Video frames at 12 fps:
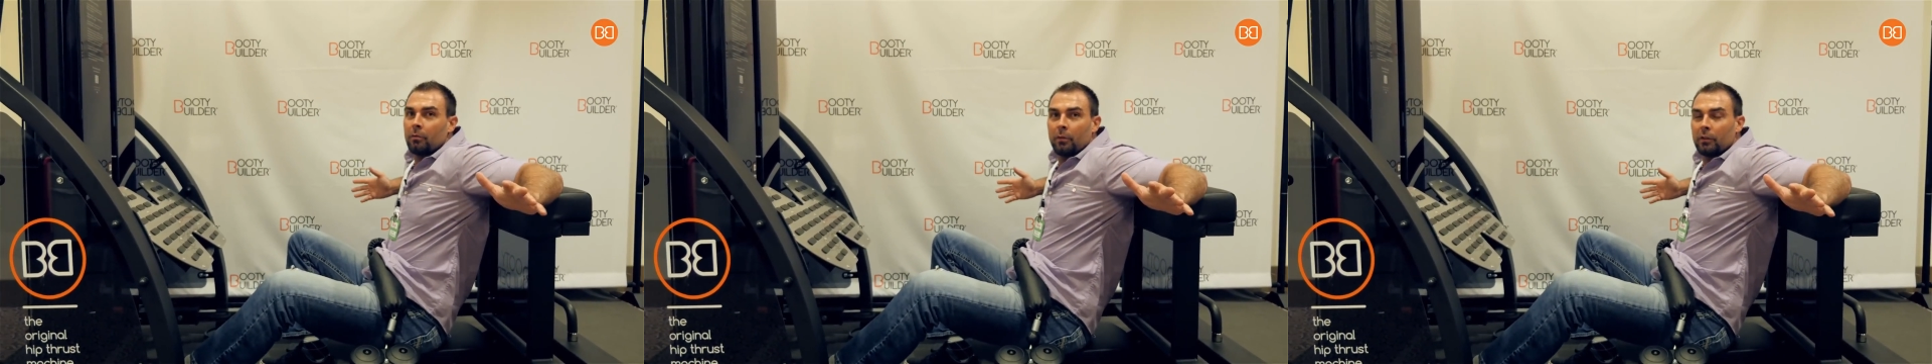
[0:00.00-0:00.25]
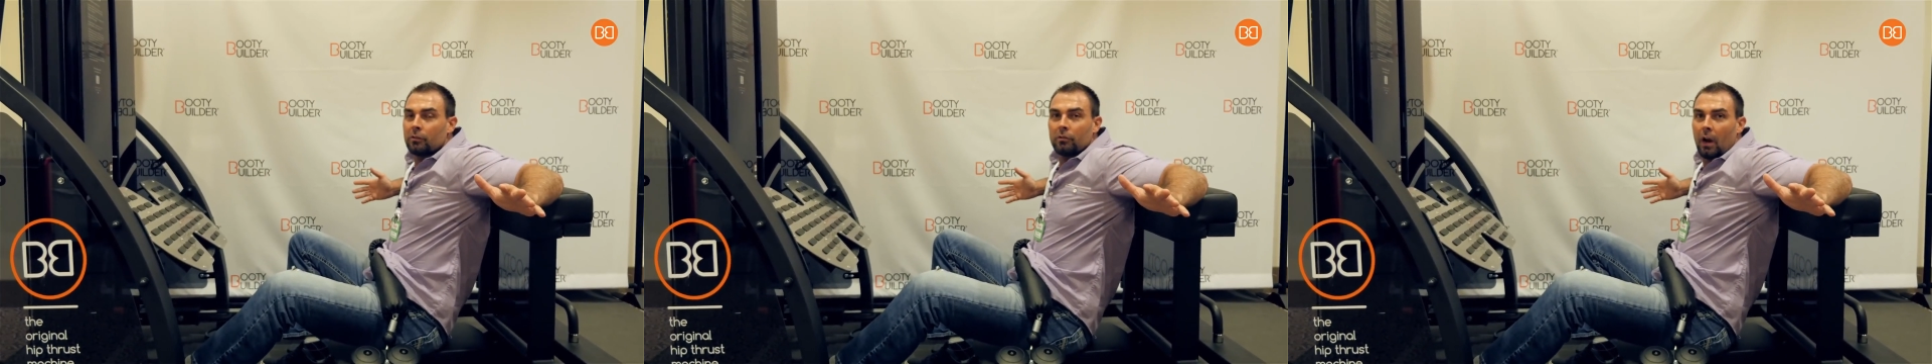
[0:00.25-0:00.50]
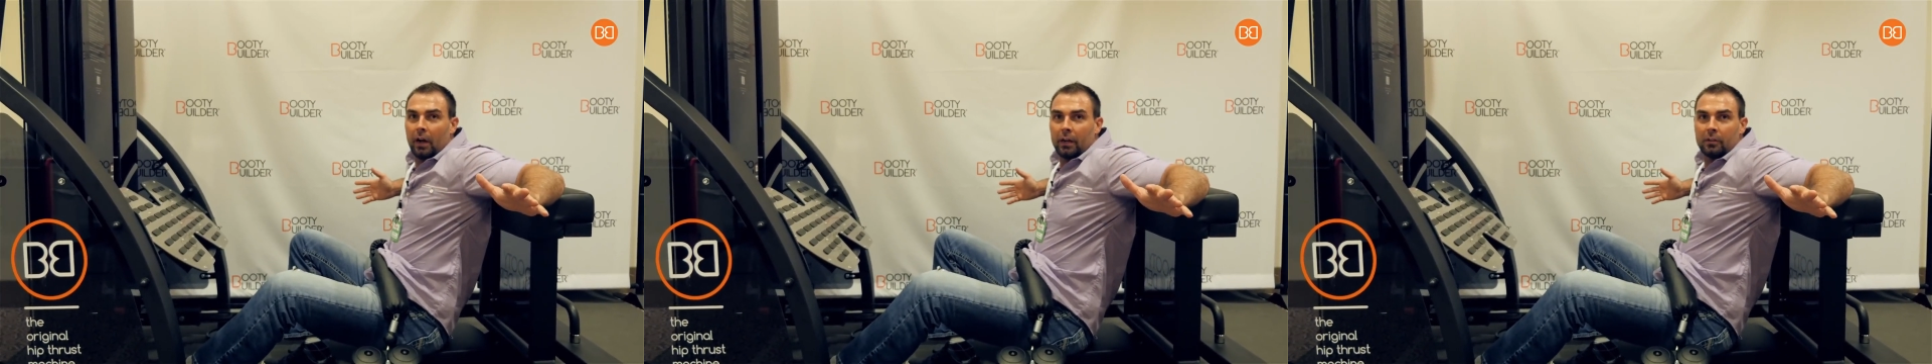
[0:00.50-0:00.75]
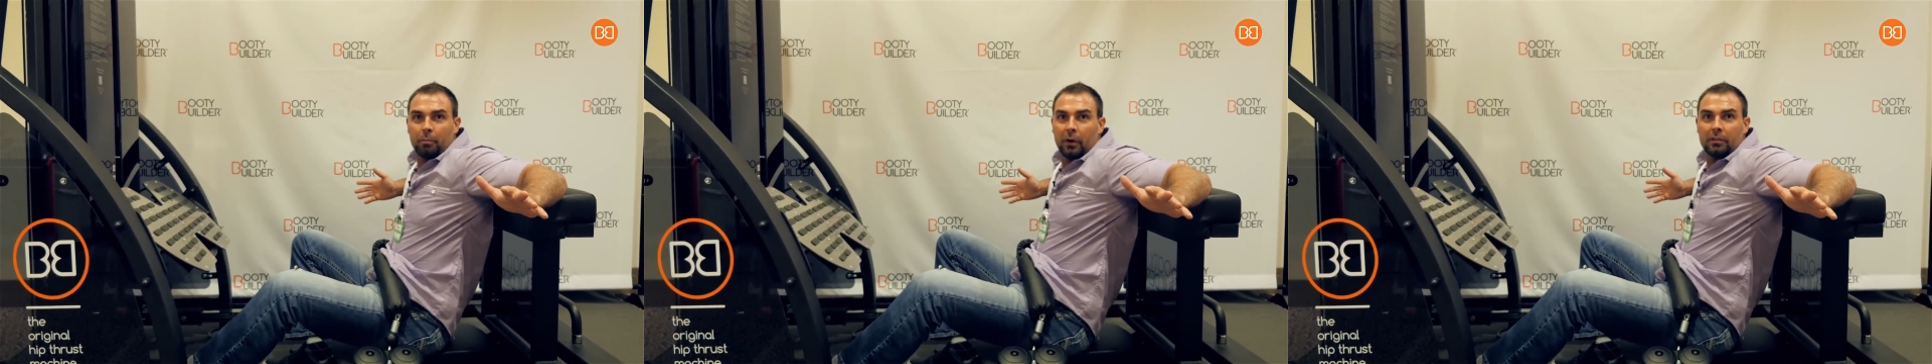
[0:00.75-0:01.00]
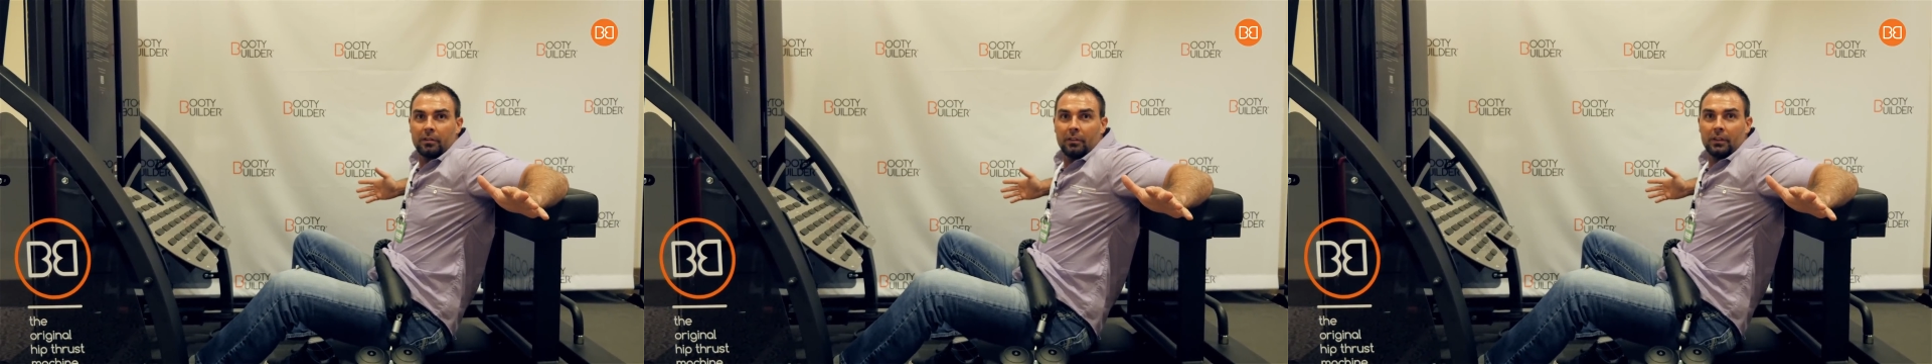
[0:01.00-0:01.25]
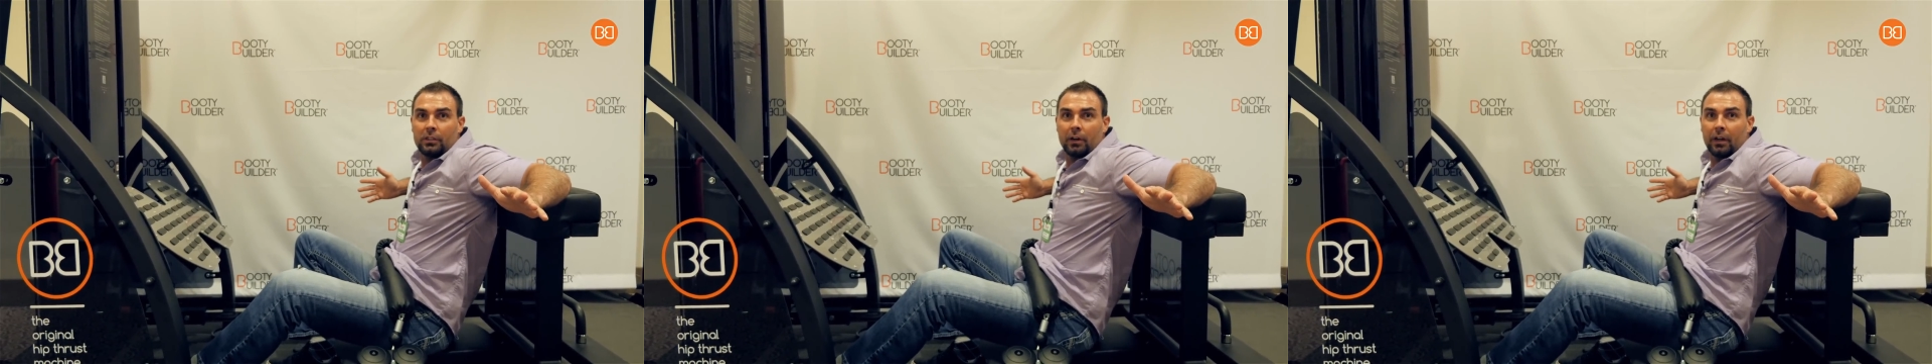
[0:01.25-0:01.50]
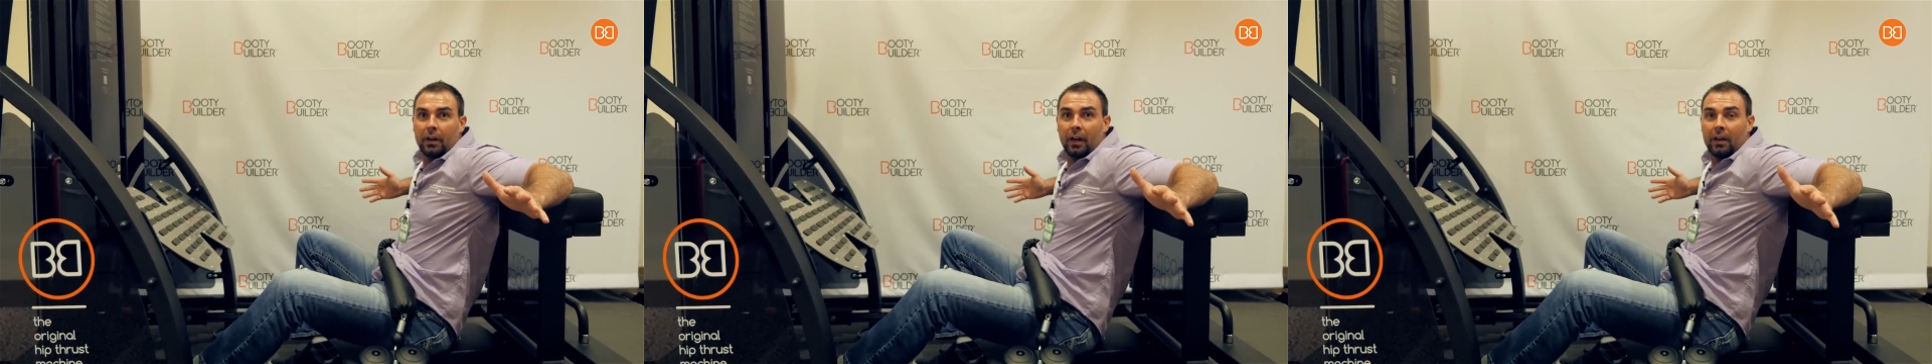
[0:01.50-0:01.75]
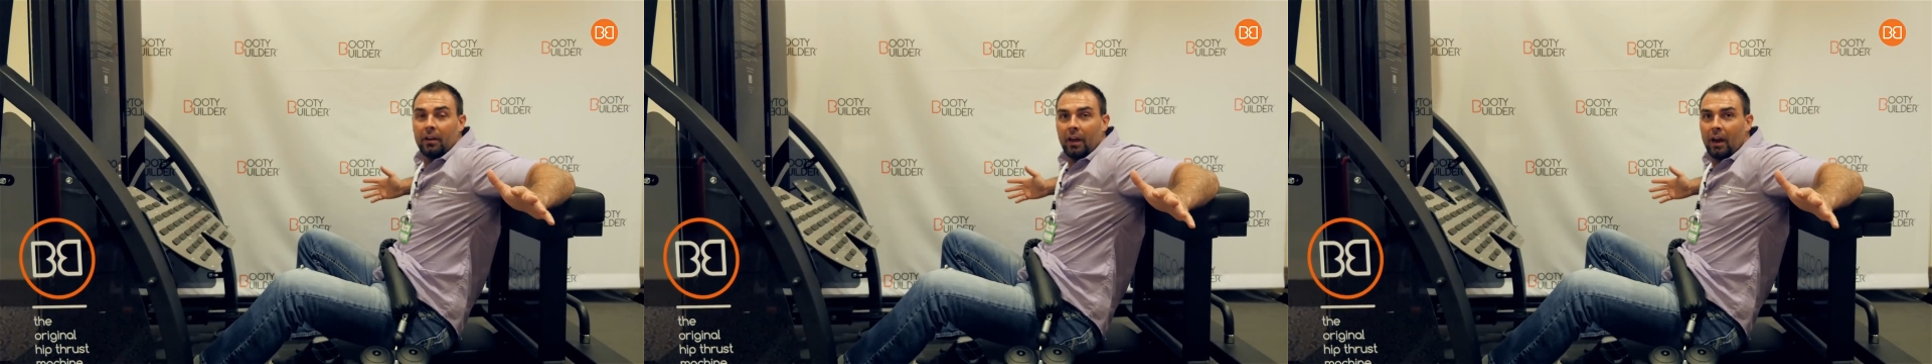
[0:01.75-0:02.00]
the strongest person that you're
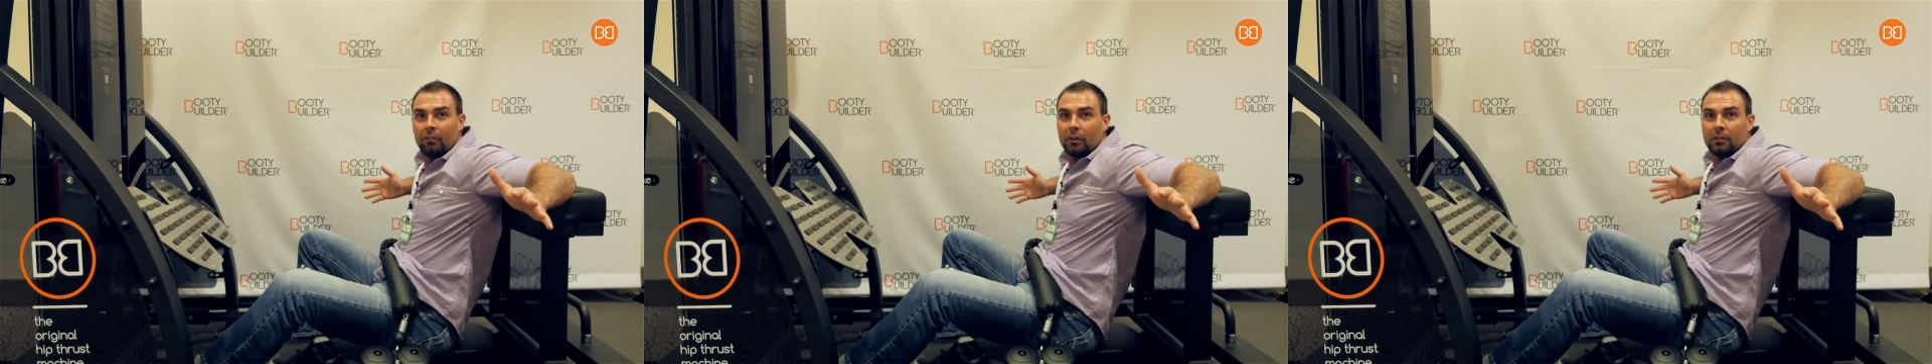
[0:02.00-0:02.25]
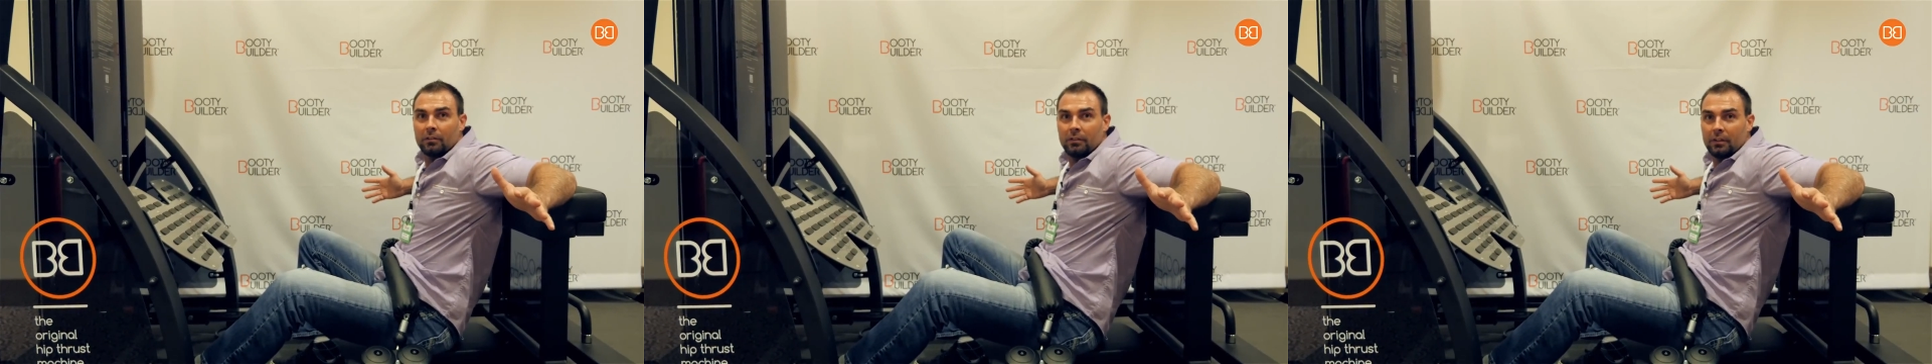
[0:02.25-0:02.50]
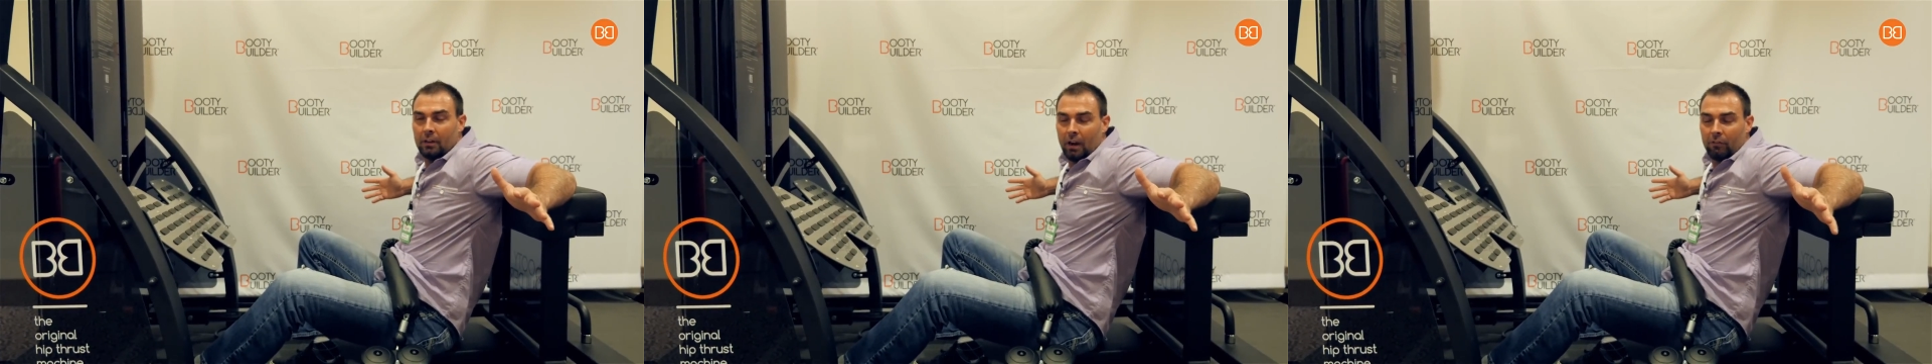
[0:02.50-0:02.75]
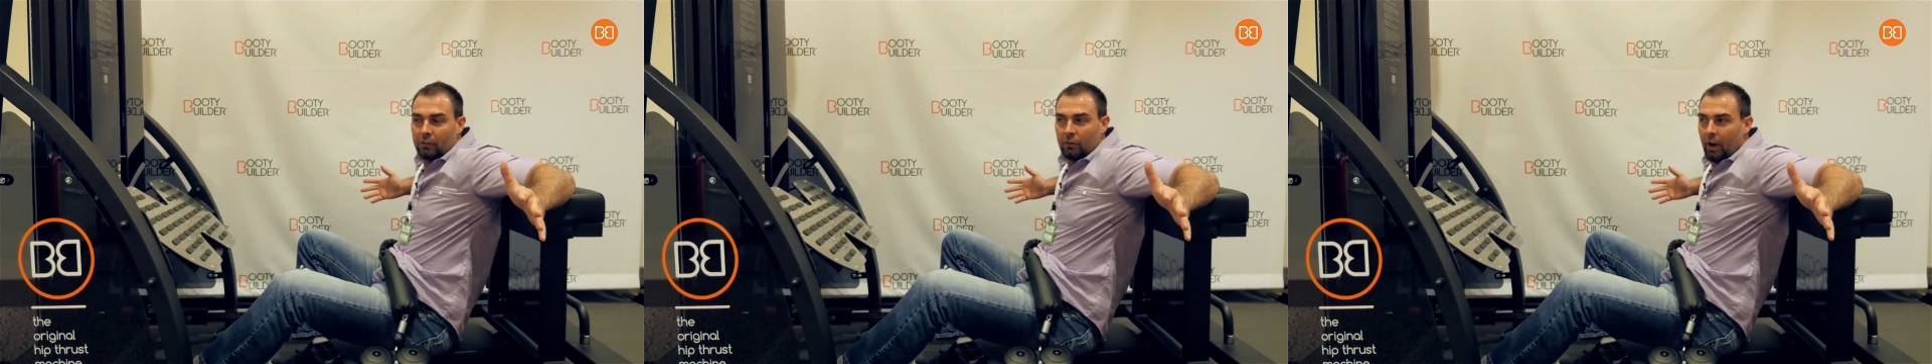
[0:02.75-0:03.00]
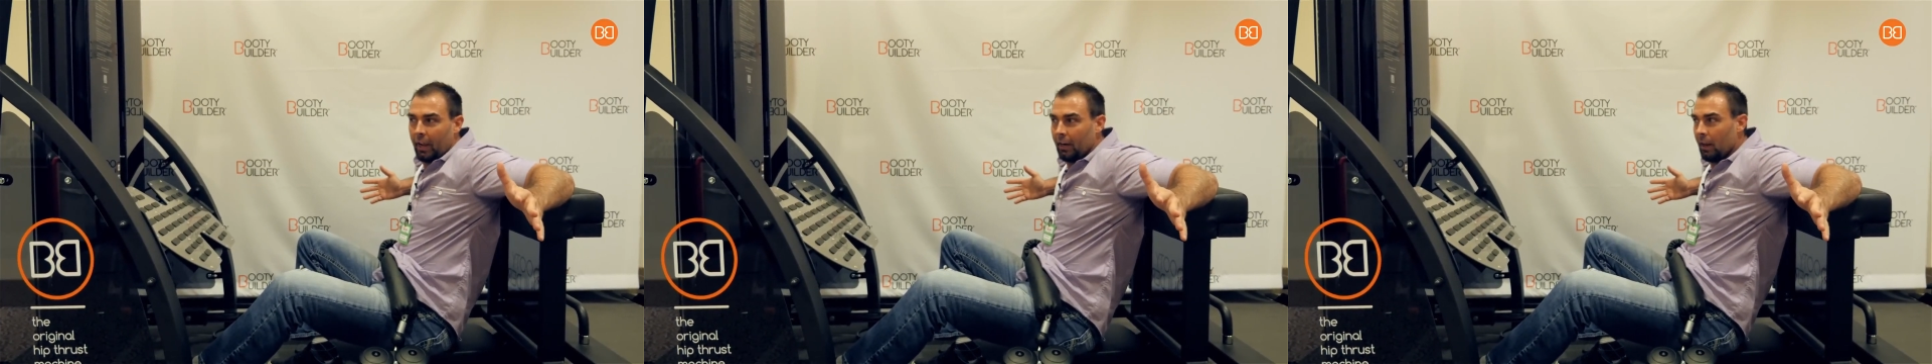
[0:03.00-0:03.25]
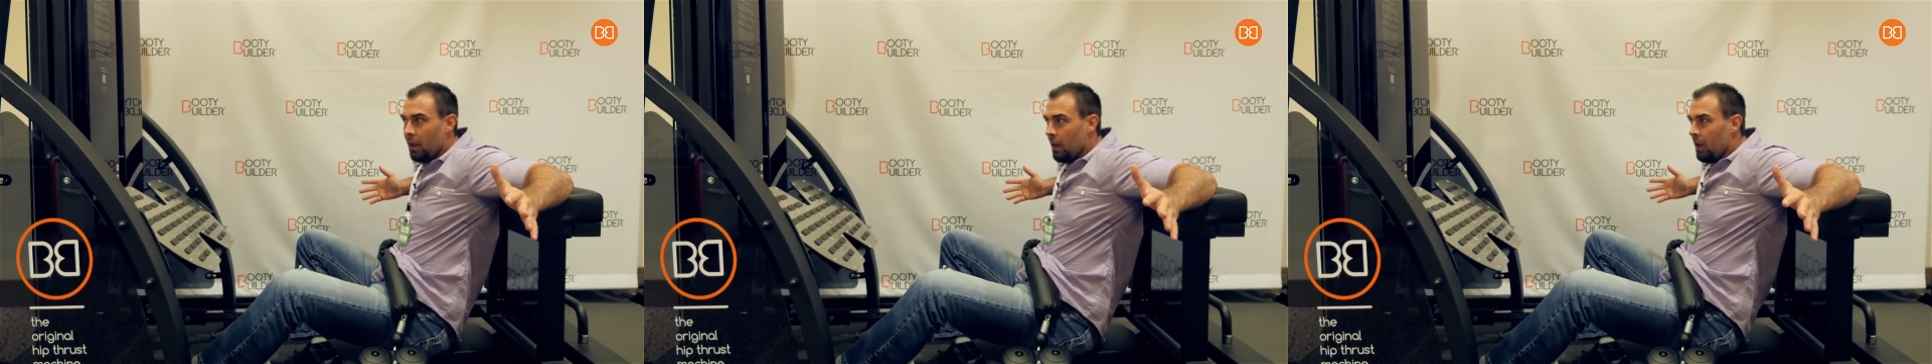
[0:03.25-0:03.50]
gonna ever train.